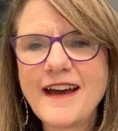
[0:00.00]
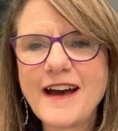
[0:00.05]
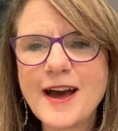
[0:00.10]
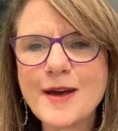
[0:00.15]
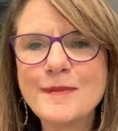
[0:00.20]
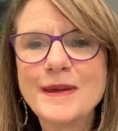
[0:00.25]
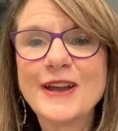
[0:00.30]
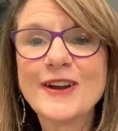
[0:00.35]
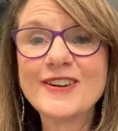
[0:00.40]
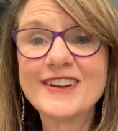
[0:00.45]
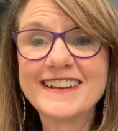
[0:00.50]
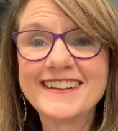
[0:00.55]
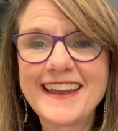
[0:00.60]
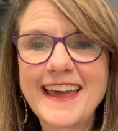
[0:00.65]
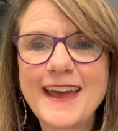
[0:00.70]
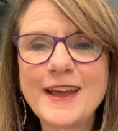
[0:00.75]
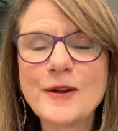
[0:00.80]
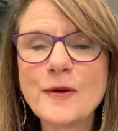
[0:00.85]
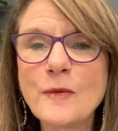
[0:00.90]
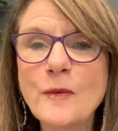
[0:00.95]
I'm here
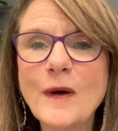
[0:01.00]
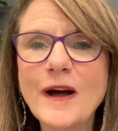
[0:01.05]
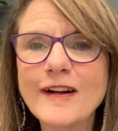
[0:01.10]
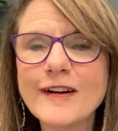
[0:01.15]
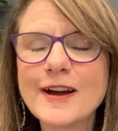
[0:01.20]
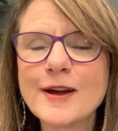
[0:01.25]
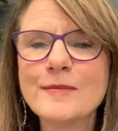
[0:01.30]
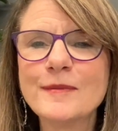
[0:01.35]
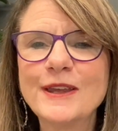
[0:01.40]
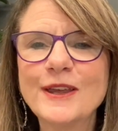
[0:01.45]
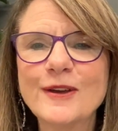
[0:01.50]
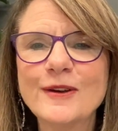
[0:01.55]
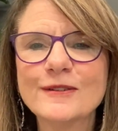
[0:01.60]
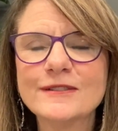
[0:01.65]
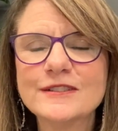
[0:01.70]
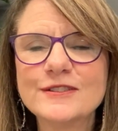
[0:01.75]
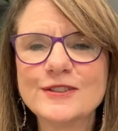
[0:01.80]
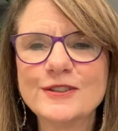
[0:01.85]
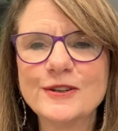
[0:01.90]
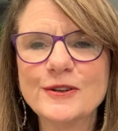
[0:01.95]
today to welcome you
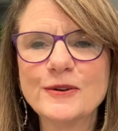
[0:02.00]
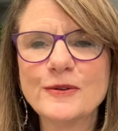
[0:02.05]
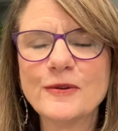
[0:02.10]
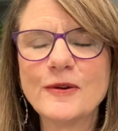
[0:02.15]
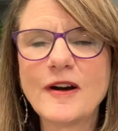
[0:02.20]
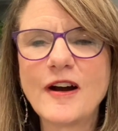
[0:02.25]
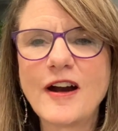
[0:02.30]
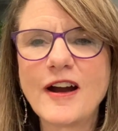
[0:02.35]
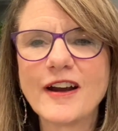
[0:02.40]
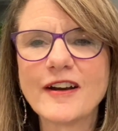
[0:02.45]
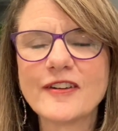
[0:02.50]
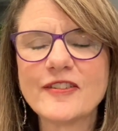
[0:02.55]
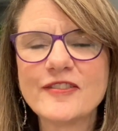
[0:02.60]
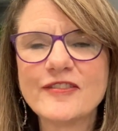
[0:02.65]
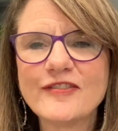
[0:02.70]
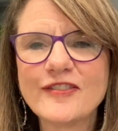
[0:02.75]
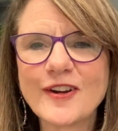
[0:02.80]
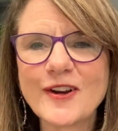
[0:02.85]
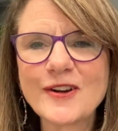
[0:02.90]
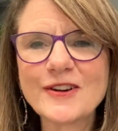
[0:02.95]
to our
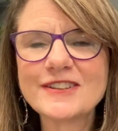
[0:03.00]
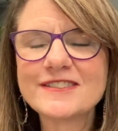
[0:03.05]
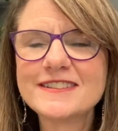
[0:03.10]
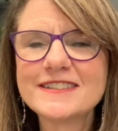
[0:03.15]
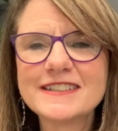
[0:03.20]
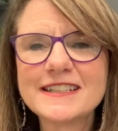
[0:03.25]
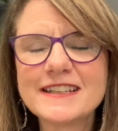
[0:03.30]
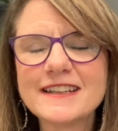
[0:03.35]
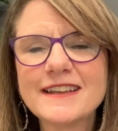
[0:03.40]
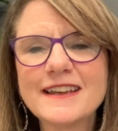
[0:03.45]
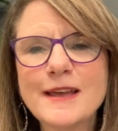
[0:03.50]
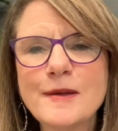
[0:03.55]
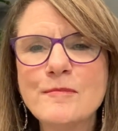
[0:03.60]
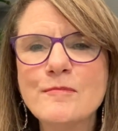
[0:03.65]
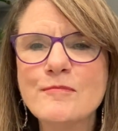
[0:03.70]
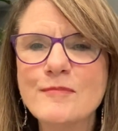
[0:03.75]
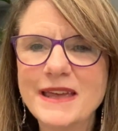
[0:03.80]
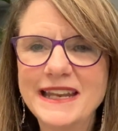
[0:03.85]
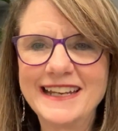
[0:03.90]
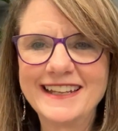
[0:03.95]
first
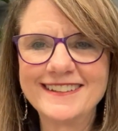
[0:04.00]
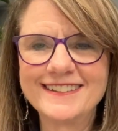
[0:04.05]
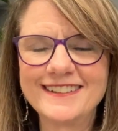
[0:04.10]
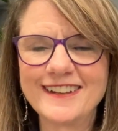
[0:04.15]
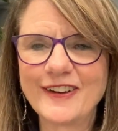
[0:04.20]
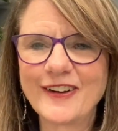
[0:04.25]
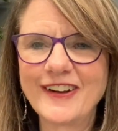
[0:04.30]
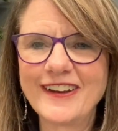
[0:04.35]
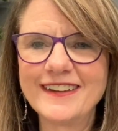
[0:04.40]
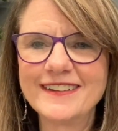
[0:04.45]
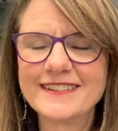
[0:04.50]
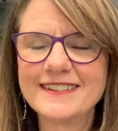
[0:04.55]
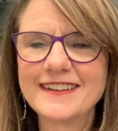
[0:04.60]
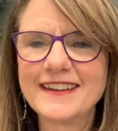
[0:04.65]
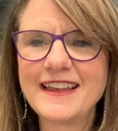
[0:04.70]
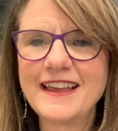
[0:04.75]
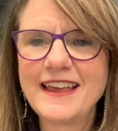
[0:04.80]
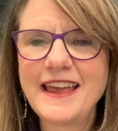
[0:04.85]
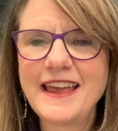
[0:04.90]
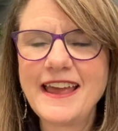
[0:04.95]
mini-series.
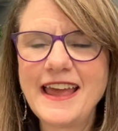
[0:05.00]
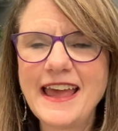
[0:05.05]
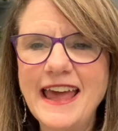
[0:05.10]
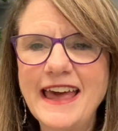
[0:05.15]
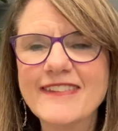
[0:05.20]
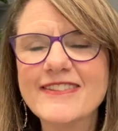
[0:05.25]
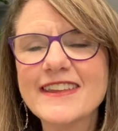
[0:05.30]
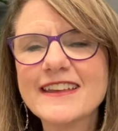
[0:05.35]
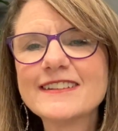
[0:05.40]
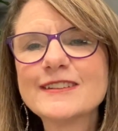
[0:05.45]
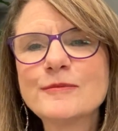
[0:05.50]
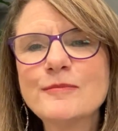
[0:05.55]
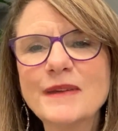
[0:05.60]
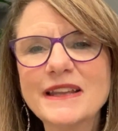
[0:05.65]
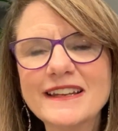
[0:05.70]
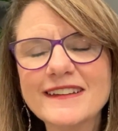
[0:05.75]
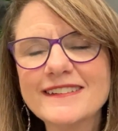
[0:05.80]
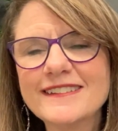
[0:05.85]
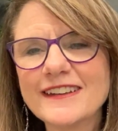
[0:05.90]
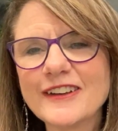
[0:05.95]
And this
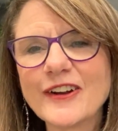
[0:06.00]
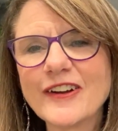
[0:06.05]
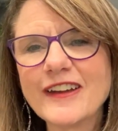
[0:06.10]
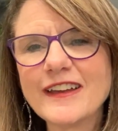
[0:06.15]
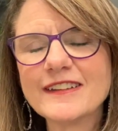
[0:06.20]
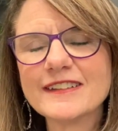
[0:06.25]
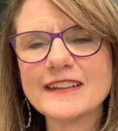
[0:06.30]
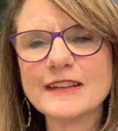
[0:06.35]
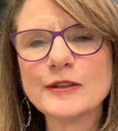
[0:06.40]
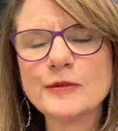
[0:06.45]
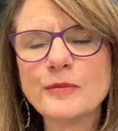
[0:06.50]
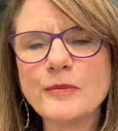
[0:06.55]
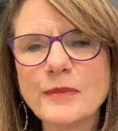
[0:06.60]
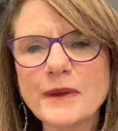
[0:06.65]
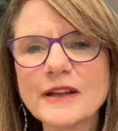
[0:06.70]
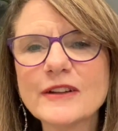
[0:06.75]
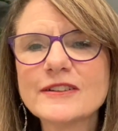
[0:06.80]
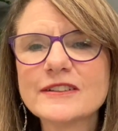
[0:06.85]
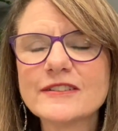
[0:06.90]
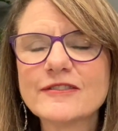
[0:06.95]
mini-series is
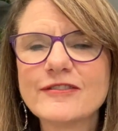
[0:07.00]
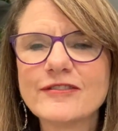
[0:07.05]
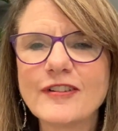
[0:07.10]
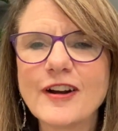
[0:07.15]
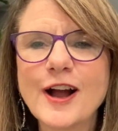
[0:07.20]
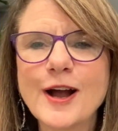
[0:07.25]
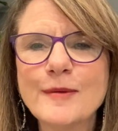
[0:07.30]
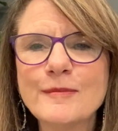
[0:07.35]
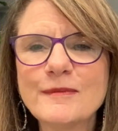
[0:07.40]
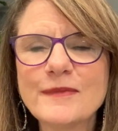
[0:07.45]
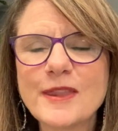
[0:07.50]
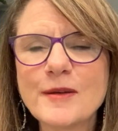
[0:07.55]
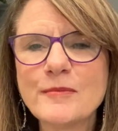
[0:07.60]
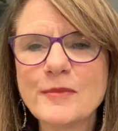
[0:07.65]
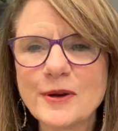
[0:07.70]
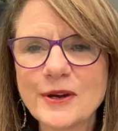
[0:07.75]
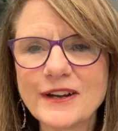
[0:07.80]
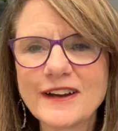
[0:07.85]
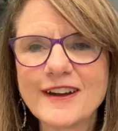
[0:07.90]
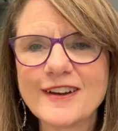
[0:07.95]
built from the
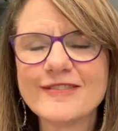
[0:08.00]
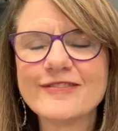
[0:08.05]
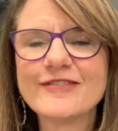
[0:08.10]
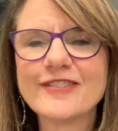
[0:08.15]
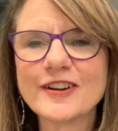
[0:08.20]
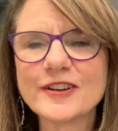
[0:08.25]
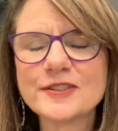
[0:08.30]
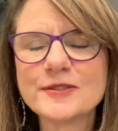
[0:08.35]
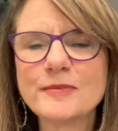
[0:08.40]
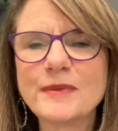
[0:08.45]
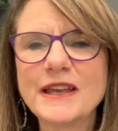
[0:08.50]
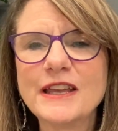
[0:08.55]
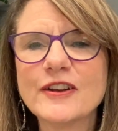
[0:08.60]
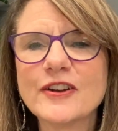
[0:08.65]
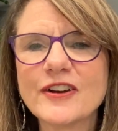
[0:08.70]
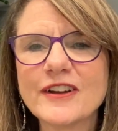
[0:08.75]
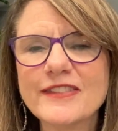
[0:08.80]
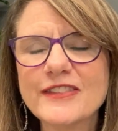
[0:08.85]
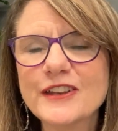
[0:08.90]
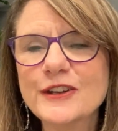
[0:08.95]
book of 1
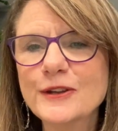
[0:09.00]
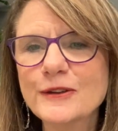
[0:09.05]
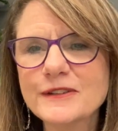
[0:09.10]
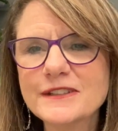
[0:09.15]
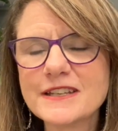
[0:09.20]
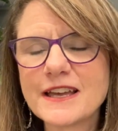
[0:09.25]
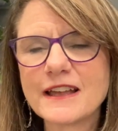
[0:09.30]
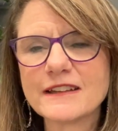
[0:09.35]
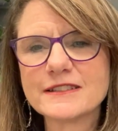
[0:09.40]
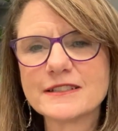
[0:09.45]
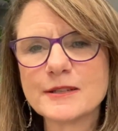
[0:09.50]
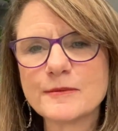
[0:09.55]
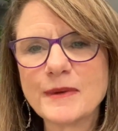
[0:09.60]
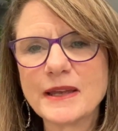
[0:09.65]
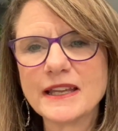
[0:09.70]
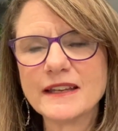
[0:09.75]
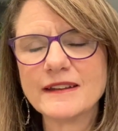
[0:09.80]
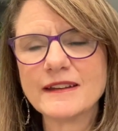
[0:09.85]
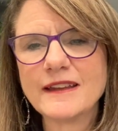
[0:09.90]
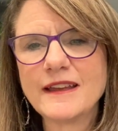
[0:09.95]
Peter in the New
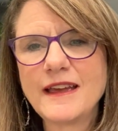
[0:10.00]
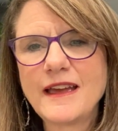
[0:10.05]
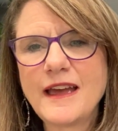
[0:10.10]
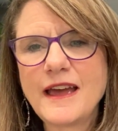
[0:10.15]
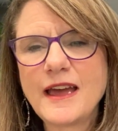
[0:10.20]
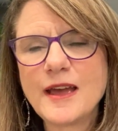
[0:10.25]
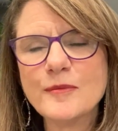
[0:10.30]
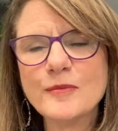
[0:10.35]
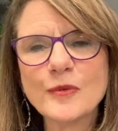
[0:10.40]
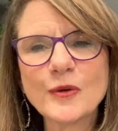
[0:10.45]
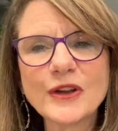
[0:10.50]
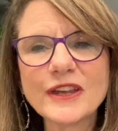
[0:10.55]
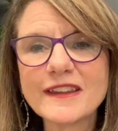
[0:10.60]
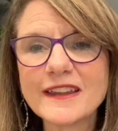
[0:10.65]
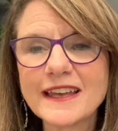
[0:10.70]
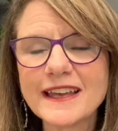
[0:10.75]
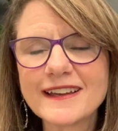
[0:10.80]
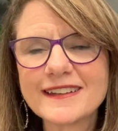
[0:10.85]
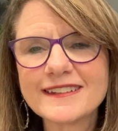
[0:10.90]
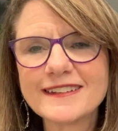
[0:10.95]
Testament. I'm
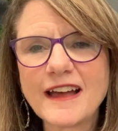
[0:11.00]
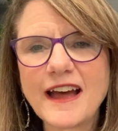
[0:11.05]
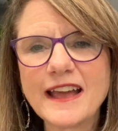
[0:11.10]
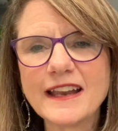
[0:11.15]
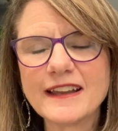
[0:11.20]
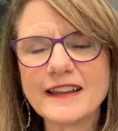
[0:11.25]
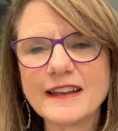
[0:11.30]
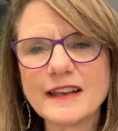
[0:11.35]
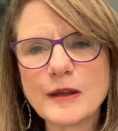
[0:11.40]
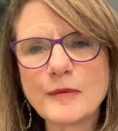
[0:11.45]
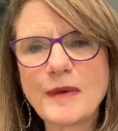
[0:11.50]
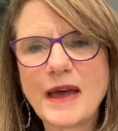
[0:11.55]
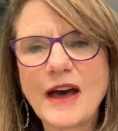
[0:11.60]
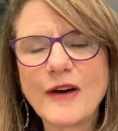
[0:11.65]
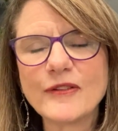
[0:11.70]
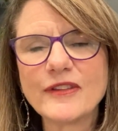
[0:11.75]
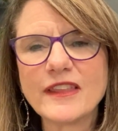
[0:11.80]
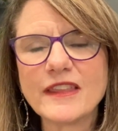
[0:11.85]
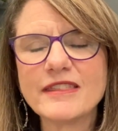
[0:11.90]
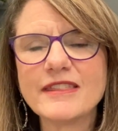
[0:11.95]
really excited
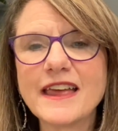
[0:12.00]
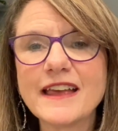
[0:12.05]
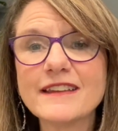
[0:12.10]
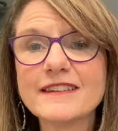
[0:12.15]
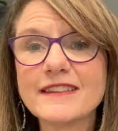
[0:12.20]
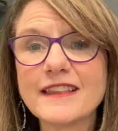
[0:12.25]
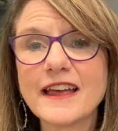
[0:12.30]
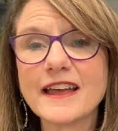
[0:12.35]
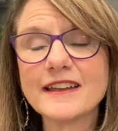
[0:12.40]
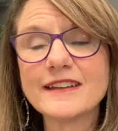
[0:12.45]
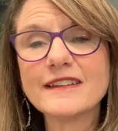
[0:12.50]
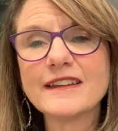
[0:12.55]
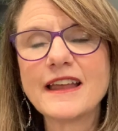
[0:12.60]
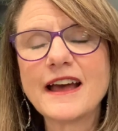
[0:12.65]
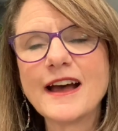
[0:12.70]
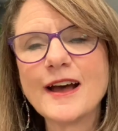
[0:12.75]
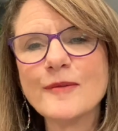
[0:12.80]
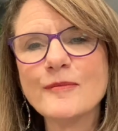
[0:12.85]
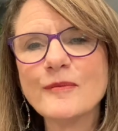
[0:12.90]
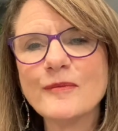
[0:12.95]
about the things that
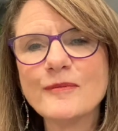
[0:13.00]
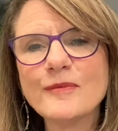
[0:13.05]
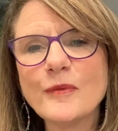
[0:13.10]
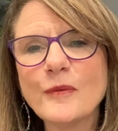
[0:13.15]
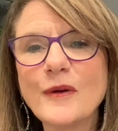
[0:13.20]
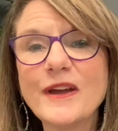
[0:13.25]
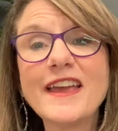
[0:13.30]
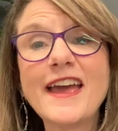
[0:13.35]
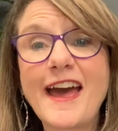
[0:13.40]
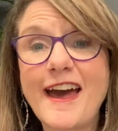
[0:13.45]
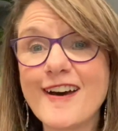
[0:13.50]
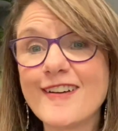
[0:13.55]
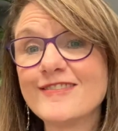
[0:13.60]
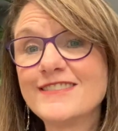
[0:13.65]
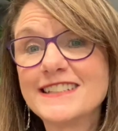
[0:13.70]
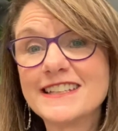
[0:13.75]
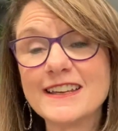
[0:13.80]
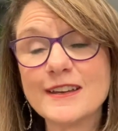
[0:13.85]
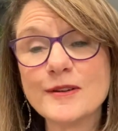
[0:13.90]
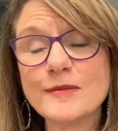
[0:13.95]
we
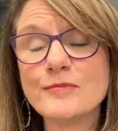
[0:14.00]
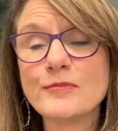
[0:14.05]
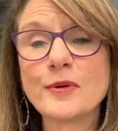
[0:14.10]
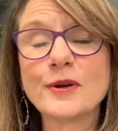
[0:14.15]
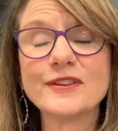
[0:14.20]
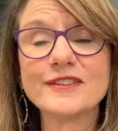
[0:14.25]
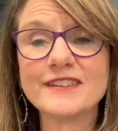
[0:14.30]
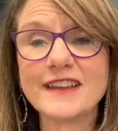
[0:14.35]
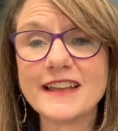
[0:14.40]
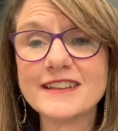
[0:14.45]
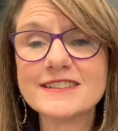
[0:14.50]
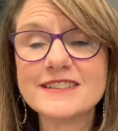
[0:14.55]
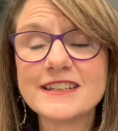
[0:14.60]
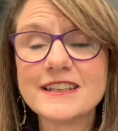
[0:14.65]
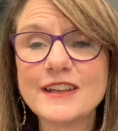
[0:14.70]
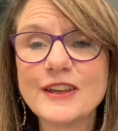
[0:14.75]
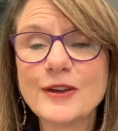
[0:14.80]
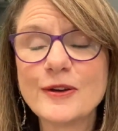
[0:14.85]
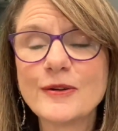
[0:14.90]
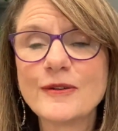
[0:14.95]
have to present
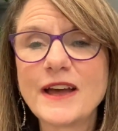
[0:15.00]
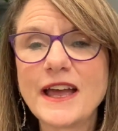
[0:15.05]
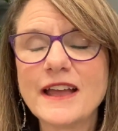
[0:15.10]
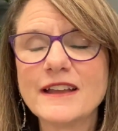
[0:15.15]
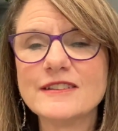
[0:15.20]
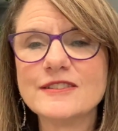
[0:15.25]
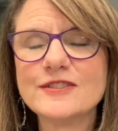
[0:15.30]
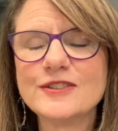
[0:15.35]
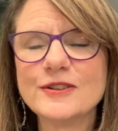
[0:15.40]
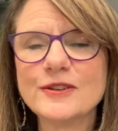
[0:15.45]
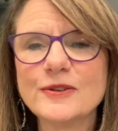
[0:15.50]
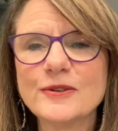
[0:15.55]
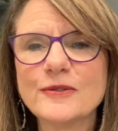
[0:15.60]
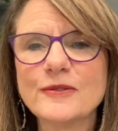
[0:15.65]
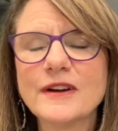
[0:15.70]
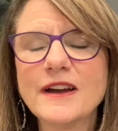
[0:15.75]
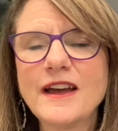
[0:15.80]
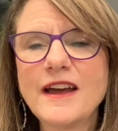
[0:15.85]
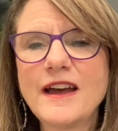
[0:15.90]
to you and to